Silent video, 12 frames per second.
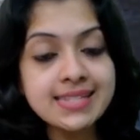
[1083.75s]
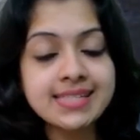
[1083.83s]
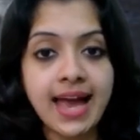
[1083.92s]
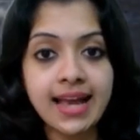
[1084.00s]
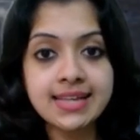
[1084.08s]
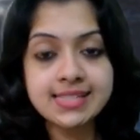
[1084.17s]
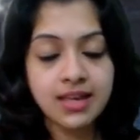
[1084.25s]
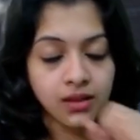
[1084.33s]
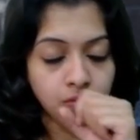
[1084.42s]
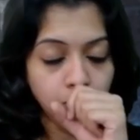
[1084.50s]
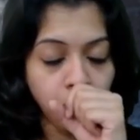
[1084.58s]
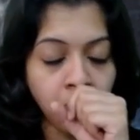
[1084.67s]
sacs
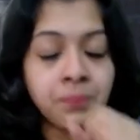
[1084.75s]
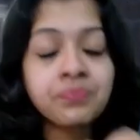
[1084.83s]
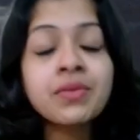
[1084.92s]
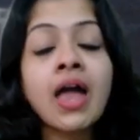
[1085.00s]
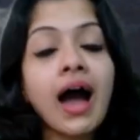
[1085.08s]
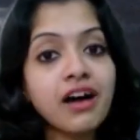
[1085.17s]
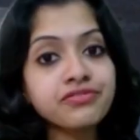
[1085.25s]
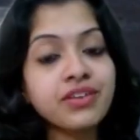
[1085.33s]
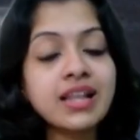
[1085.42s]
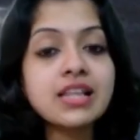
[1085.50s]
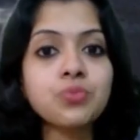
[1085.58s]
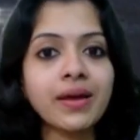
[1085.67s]
are
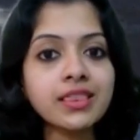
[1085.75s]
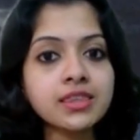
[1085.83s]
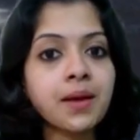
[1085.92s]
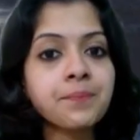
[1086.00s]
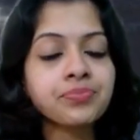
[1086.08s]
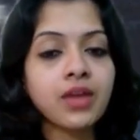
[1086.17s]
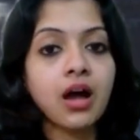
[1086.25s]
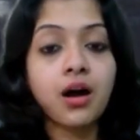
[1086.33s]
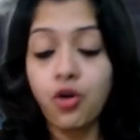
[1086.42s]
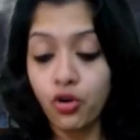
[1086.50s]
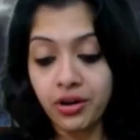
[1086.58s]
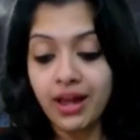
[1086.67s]
filled with
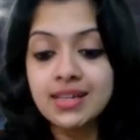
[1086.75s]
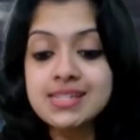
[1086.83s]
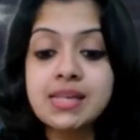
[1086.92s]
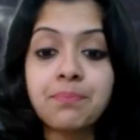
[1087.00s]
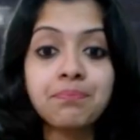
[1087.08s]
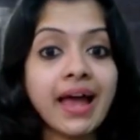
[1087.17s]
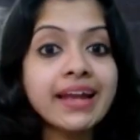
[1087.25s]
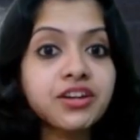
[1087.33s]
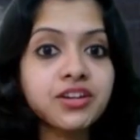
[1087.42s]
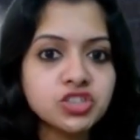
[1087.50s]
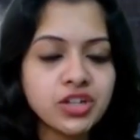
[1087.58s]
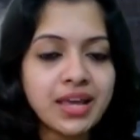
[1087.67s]
or rather supplied
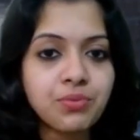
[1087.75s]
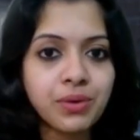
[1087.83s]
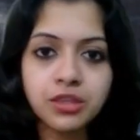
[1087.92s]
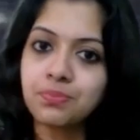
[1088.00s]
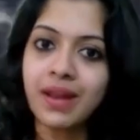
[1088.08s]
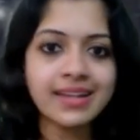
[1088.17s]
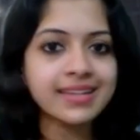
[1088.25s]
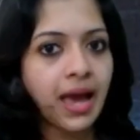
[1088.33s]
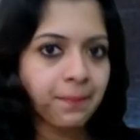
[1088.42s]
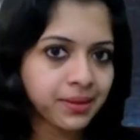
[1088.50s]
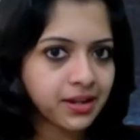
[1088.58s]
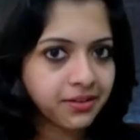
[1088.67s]
richly with blood
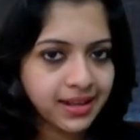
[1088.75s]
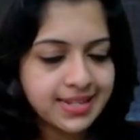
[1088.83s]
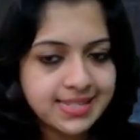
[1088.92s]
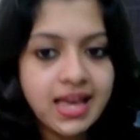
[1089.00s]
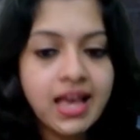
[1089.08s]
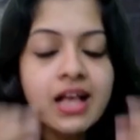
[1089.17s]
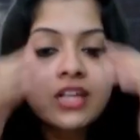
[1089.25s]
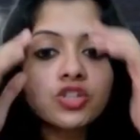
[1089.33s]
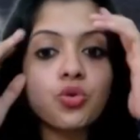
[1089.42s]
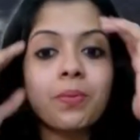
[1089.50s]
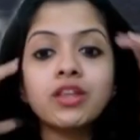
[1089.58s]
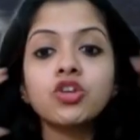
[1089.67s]
capillaries. So
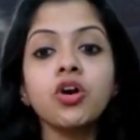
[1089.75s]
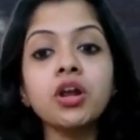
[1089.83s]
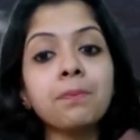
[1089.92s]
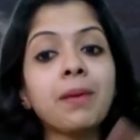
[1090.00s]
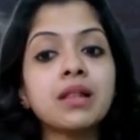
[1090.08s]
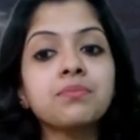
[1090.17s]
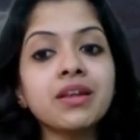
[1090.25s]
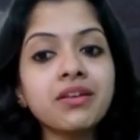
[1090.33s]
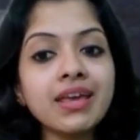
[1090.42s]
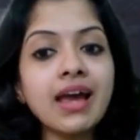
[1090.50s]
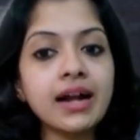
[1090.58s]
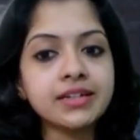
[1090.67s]
when your
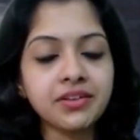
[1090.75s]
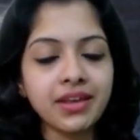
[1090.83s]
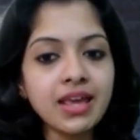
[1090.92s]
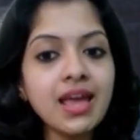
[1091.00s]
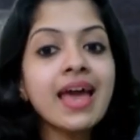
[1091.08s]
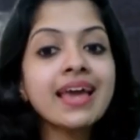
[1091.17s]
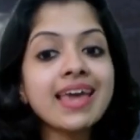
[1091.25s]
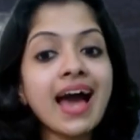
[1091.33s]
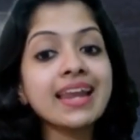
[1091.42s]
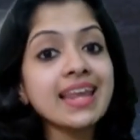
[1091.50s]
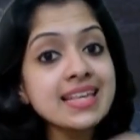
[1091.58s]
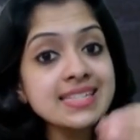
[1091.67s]
pulmonary artery
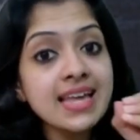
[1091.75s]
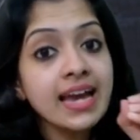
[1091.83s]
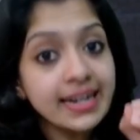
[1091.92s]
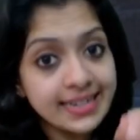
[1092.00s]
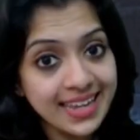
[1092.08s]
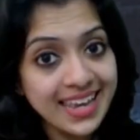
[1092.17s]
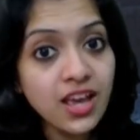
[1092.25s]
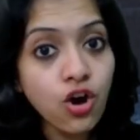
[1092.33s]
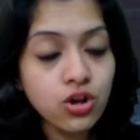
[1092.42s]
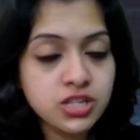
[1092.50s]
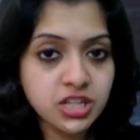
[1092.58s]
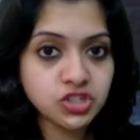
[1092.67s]
carries
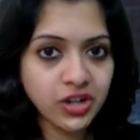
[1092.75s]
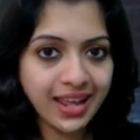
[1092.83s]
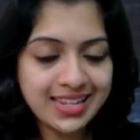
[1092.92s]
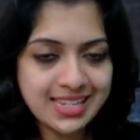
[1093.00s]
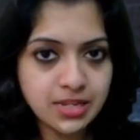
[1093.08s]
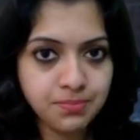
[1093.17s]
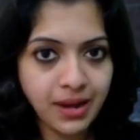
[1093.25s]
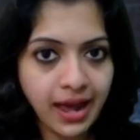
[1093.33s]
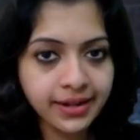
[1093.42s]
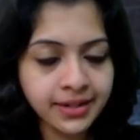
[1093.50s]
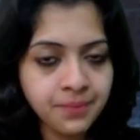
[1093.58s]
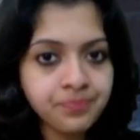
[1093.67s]
deoxygenated
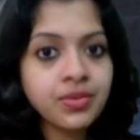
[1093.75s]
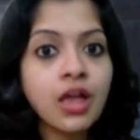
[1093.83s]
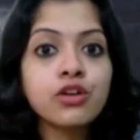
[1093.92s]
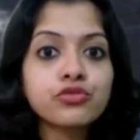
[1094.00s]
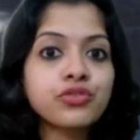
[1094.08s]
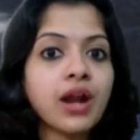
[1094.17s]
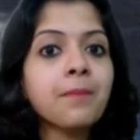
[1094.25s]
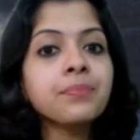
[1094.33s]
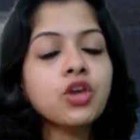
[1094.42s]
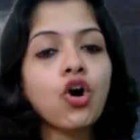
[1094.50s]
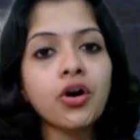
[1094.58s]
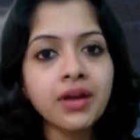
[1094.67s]
blood from
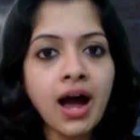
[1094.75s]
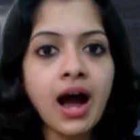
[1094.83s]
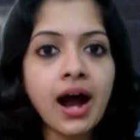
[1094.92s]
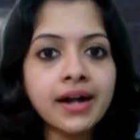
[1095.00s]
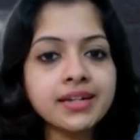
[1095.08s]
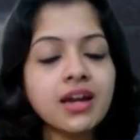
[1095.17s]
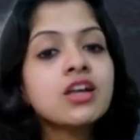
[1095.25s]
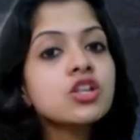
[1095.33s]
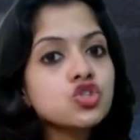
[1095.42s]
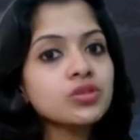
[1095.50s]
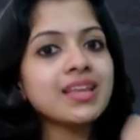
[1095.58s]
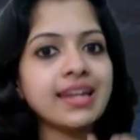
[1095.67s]
your heart
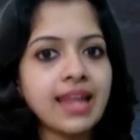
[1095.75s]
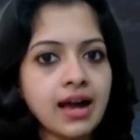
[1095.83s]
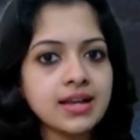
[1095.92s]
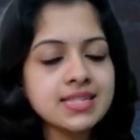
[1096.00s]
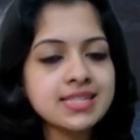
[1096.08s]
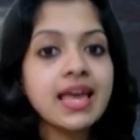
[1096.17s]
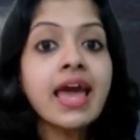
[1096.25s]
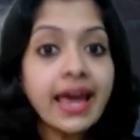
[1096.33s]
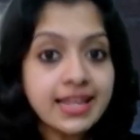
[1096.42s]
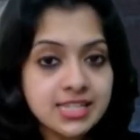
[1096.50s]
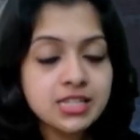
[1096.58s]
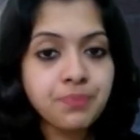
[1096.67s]
to the lungs,
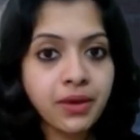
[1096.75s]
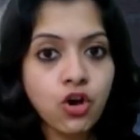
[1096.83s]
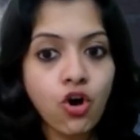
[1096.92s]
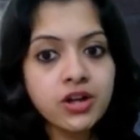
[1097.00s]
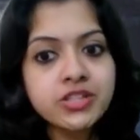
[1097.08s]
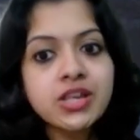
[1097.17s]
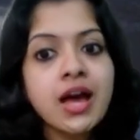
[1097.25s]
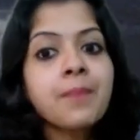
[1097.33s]
it is because